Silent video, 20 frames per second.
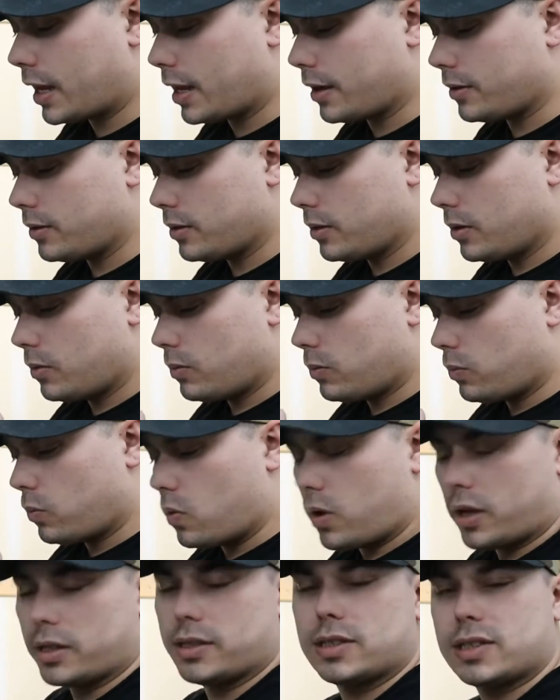that
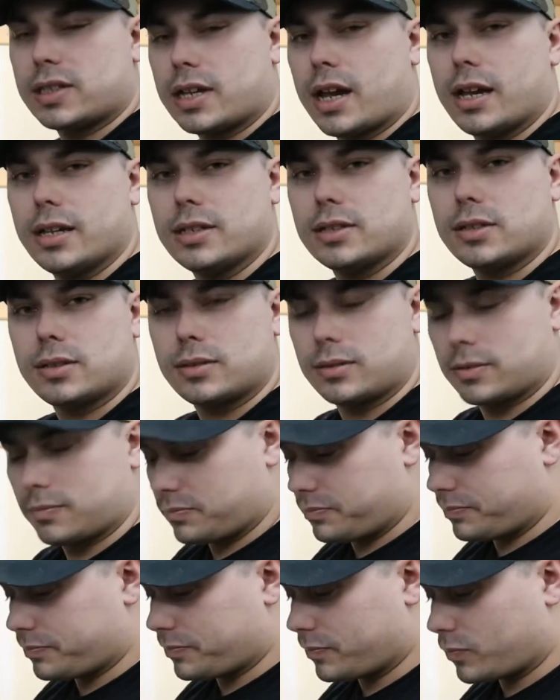one size
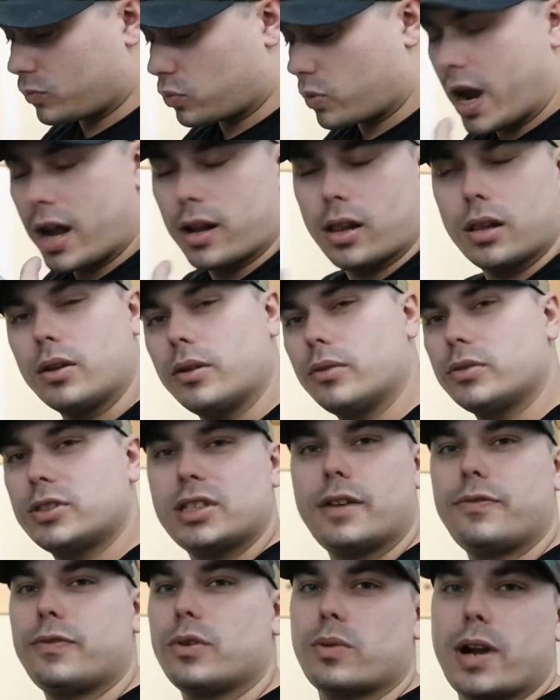rattling
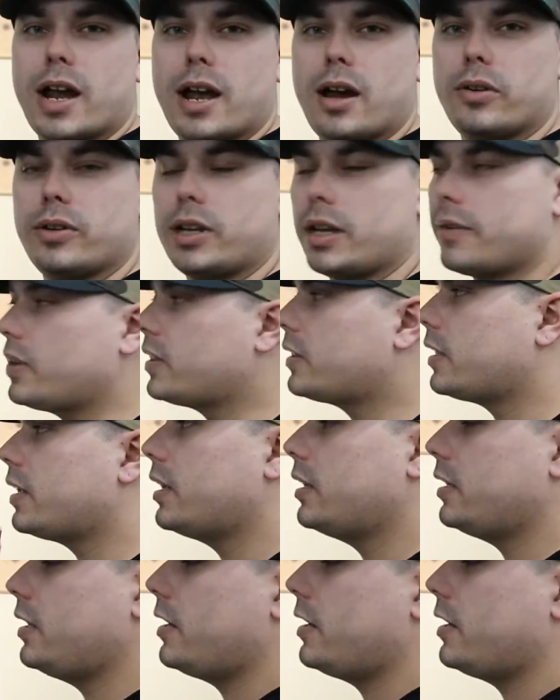stuff around. Everything